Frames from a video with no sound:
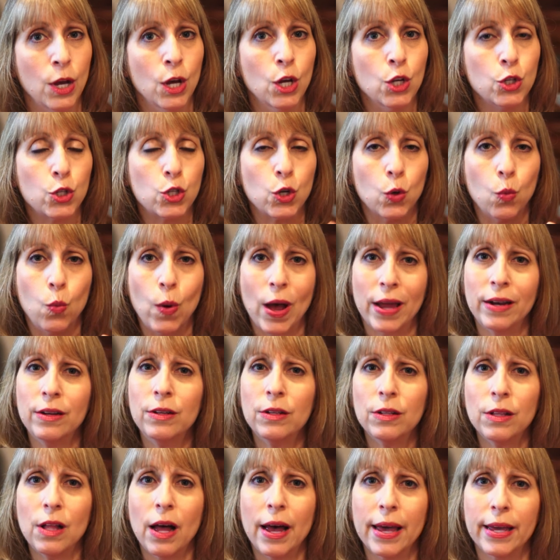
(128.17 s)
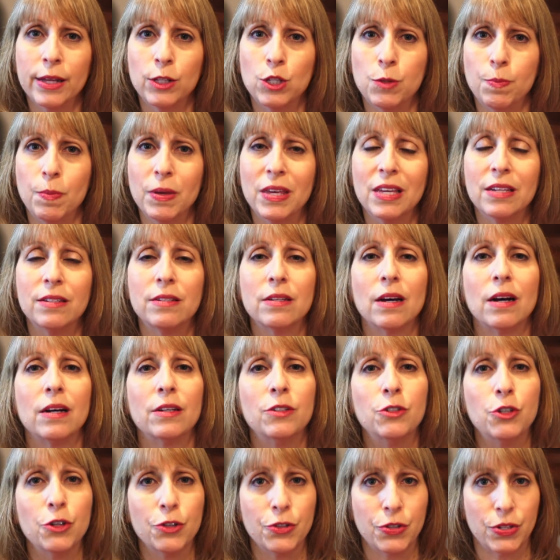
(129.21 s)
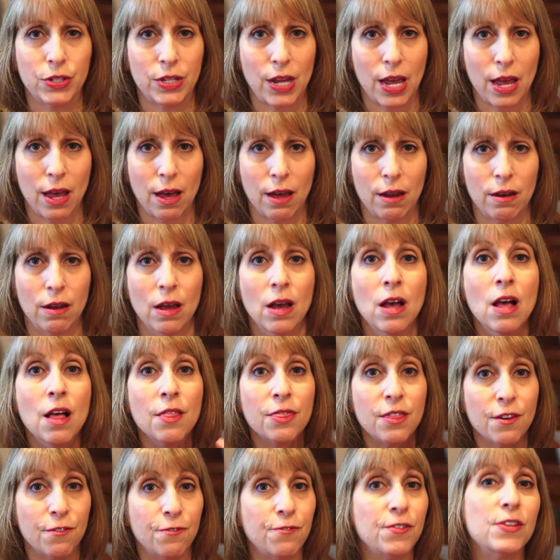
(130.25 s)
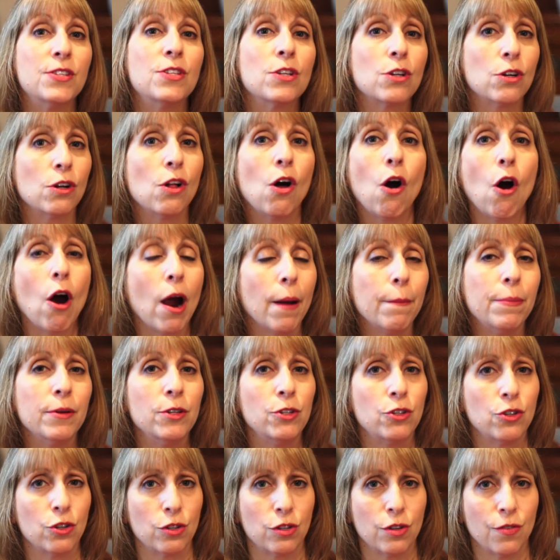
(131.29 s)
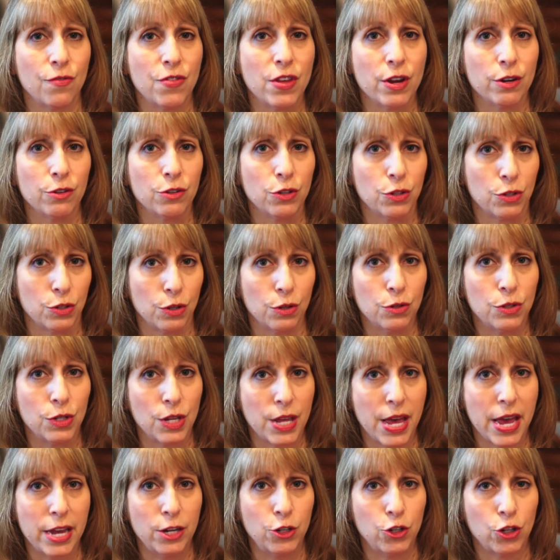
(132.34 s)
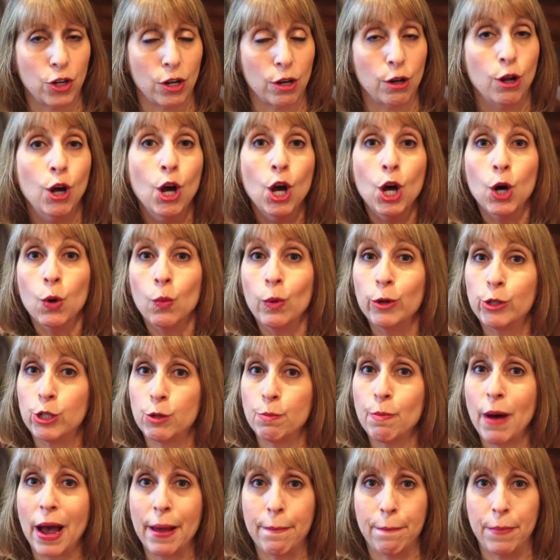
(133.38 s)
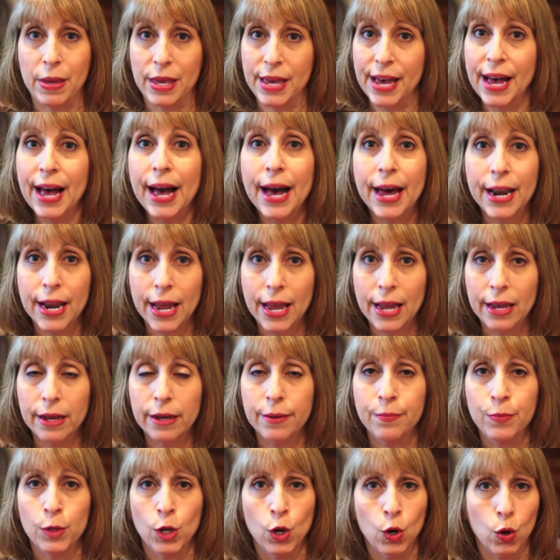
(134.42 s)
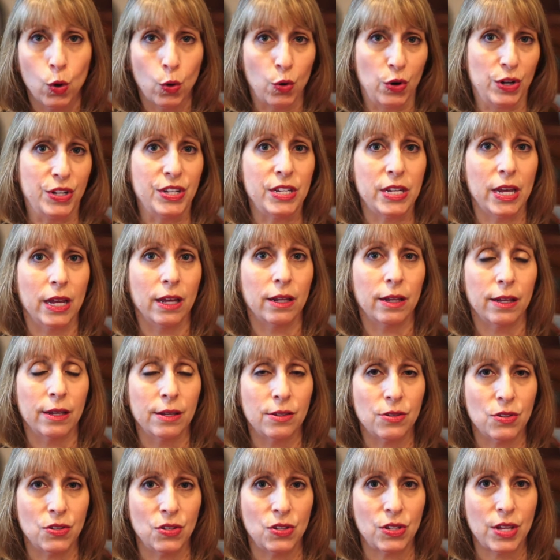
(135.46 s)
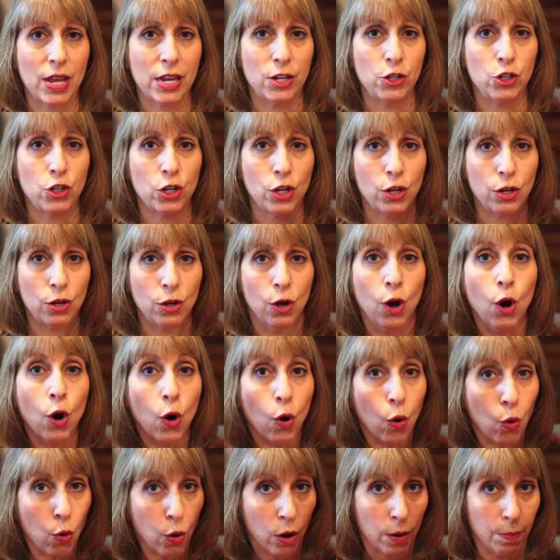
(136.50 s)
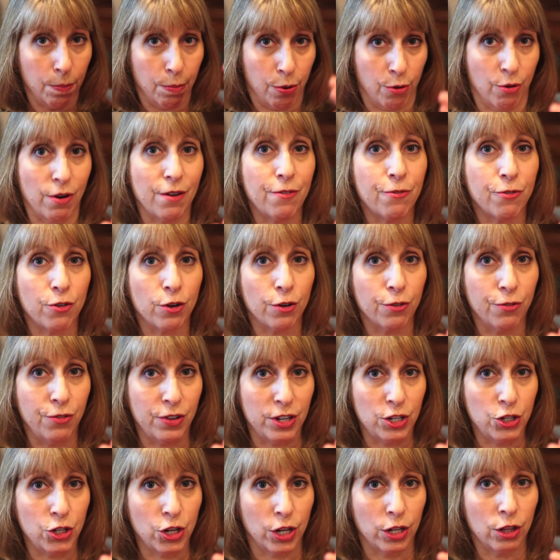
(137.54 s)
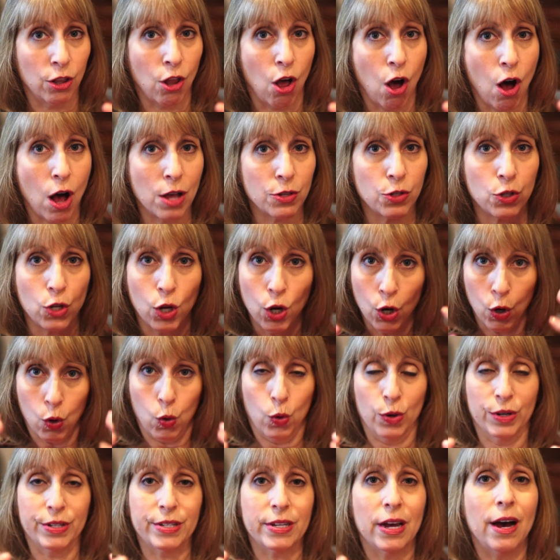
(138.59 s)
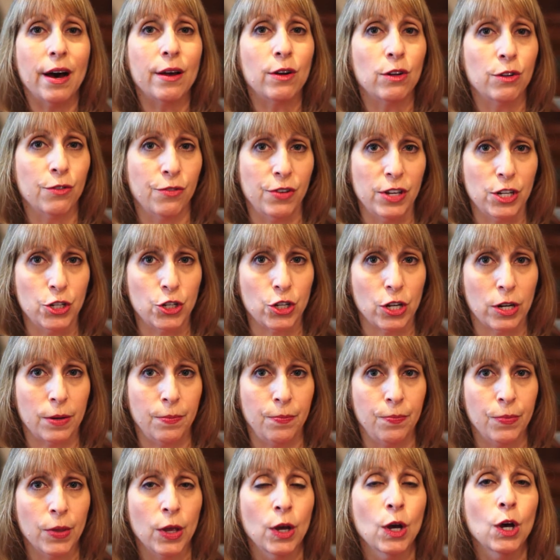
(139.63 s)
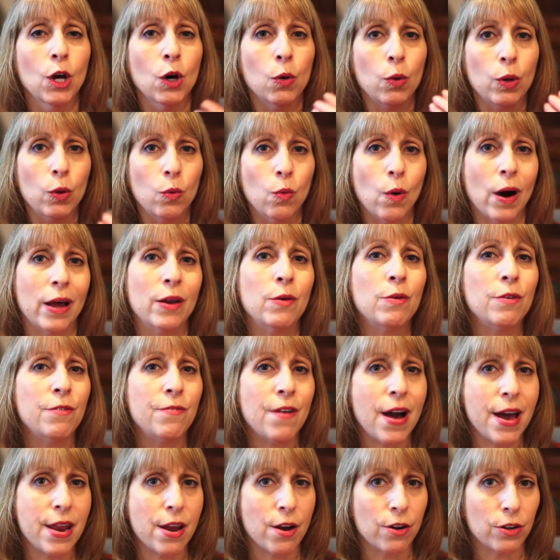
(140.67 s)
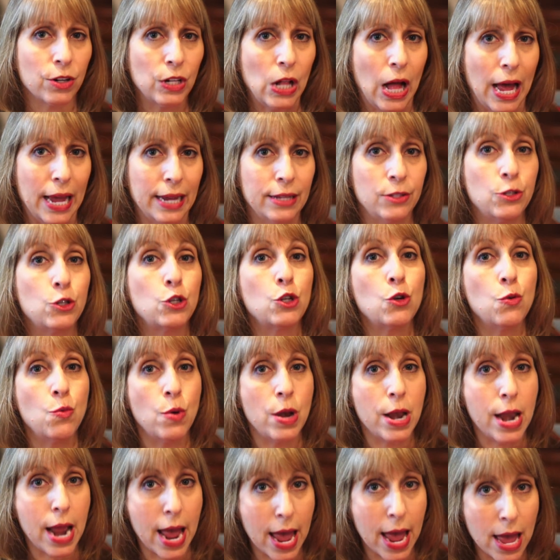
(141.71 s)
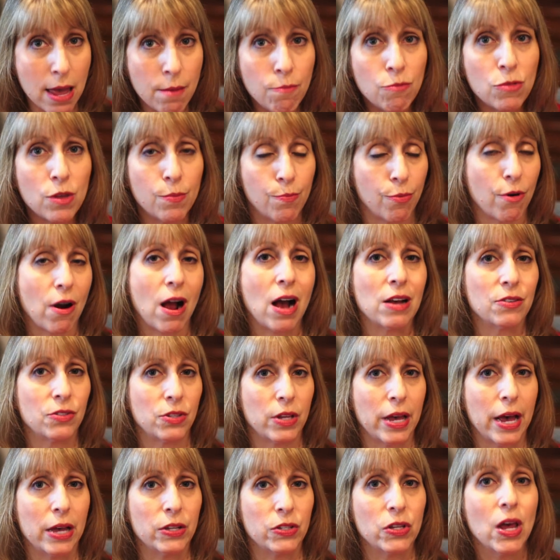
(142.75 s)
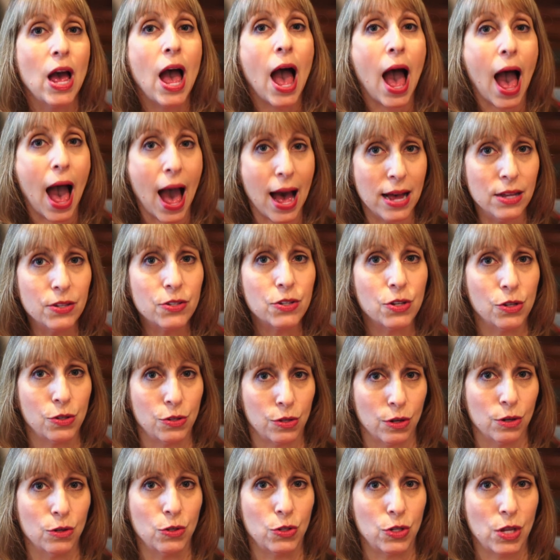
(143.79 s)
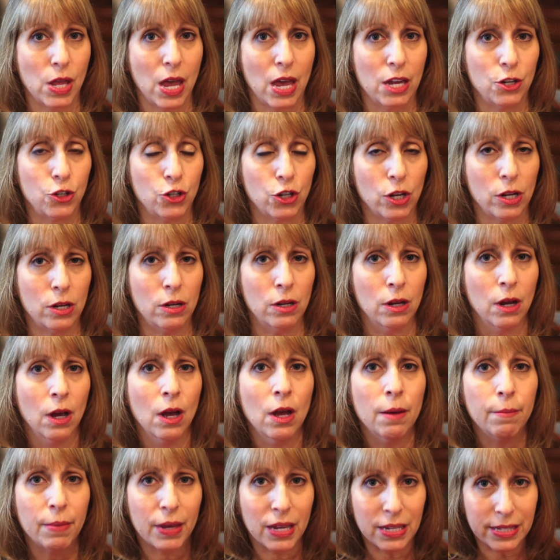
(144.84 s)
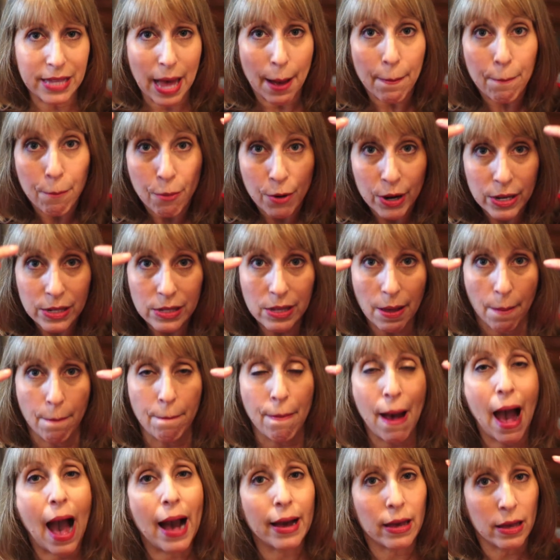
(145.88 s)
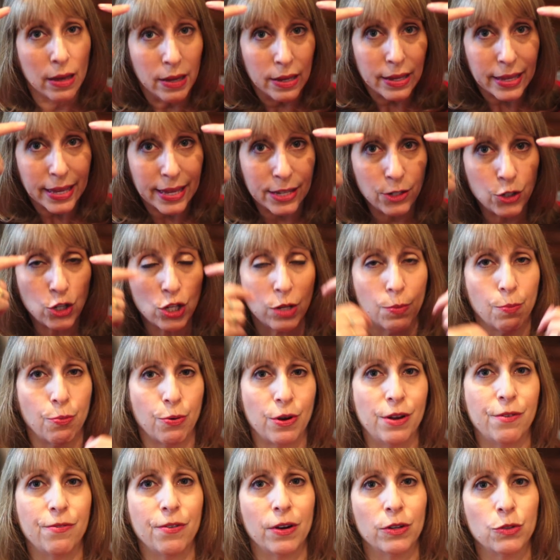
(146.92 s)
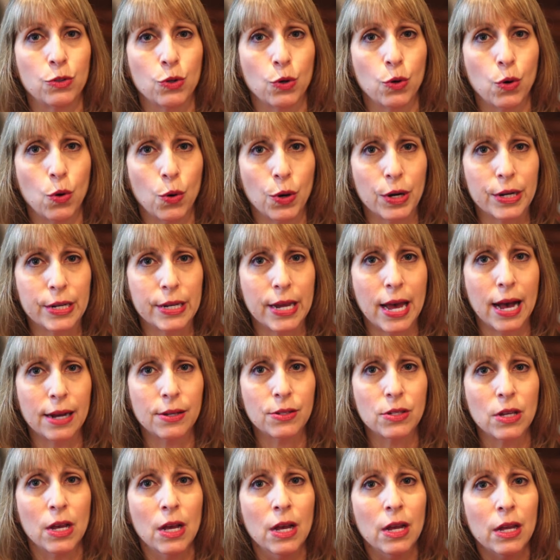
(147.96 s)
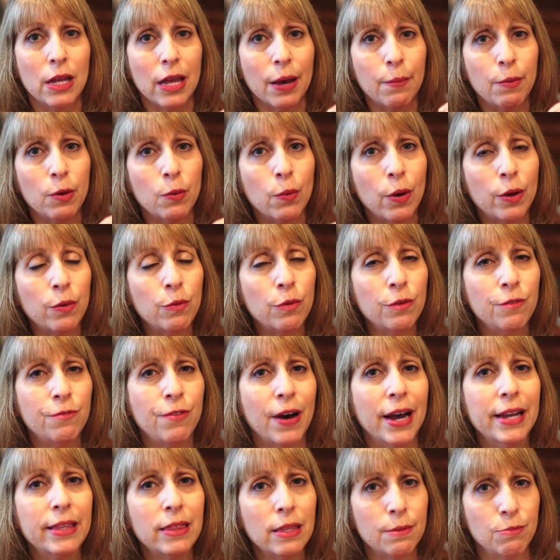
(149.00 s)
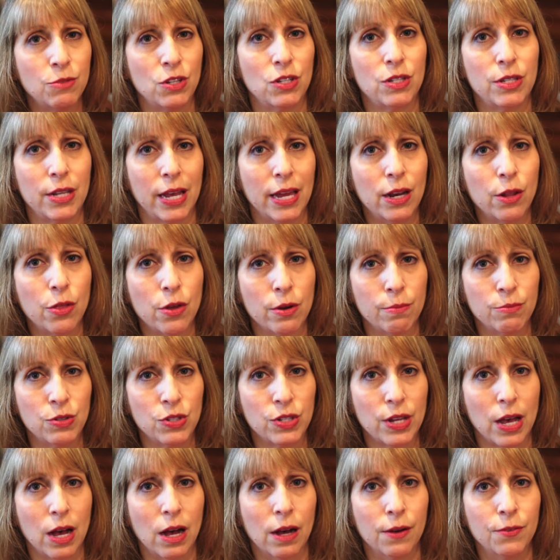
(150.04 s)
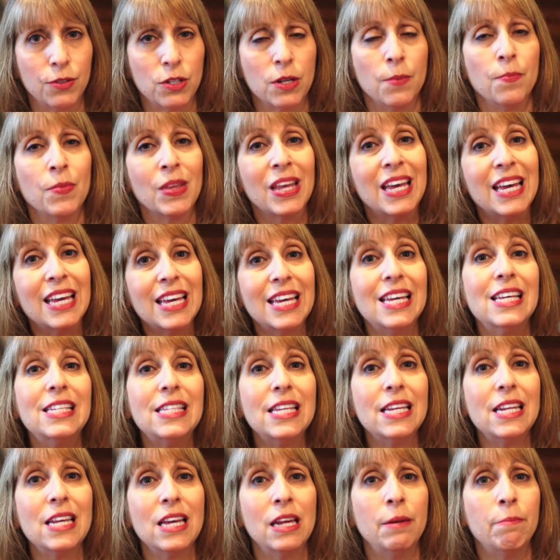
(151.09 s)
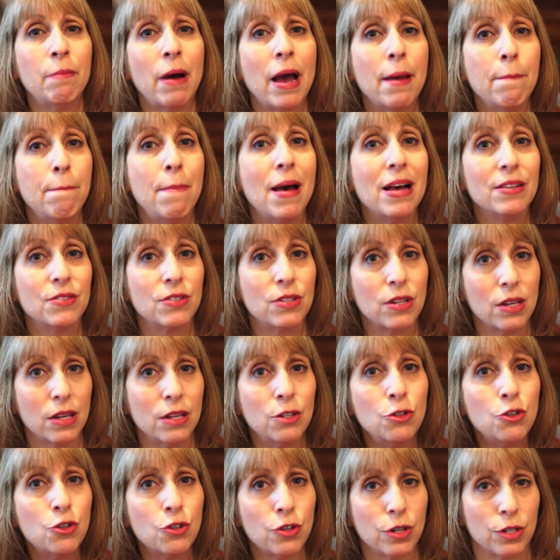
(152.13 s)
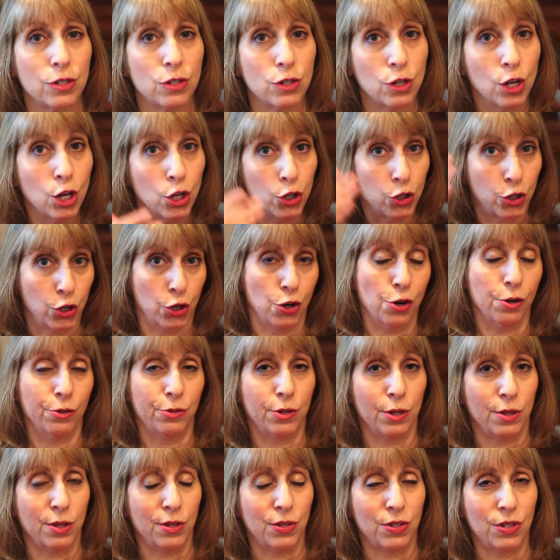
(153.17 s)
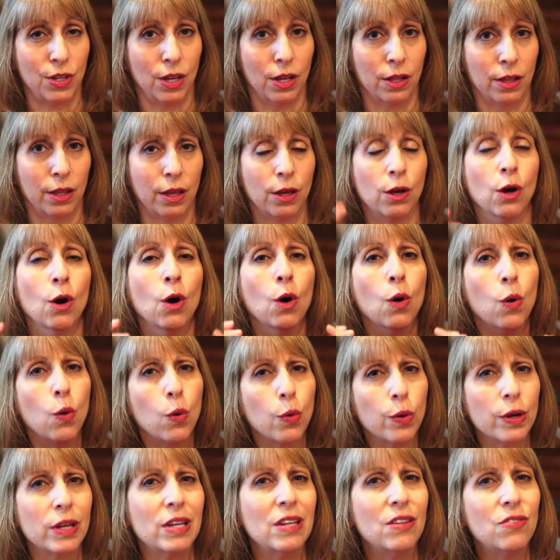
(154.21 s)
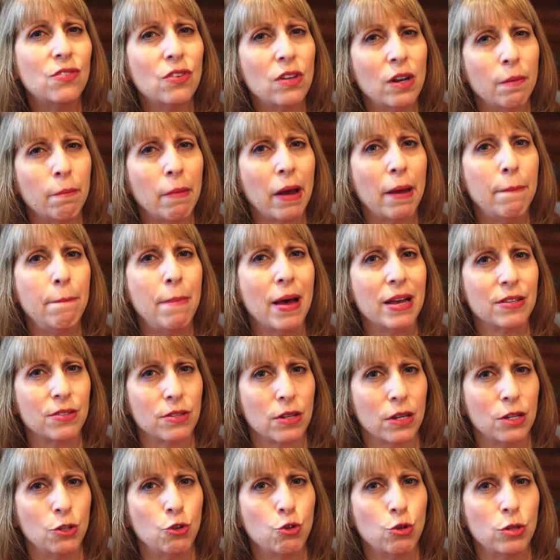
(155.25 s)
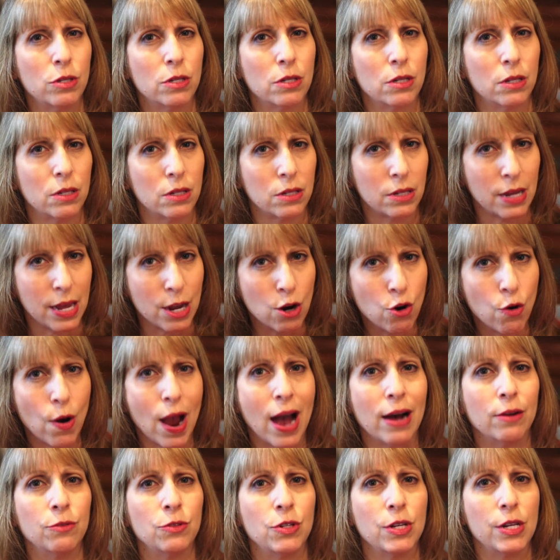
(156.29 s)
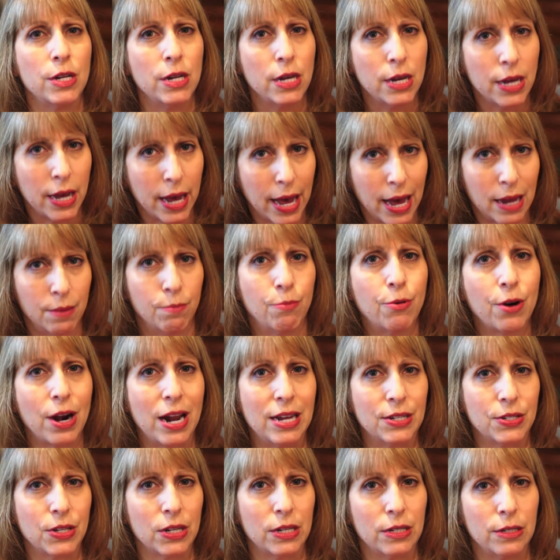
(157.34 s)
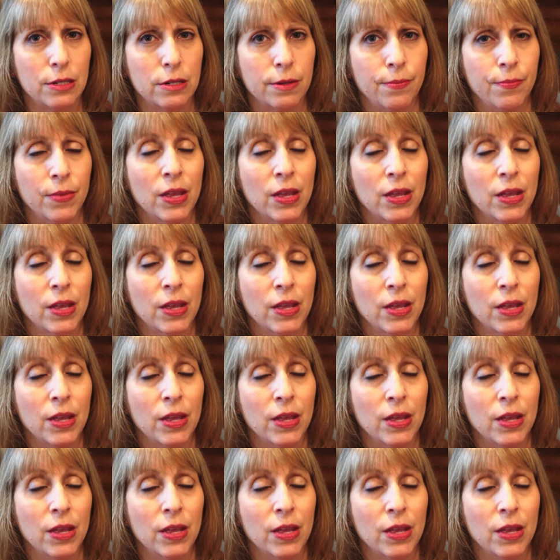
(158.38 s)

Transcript: So when clients begin to understand the physical harbingers of their dissociation, which might be a headache or a tingling sensation or peripheral vision loss or tunnel vision, we want to invite our clients to name the process as dissociation because that brings them back into the prefrontal cortex. And we want to invite them to say to themselves, is it in my best interest to go to the ceiling, or is it in my best interest to stay grounded and present?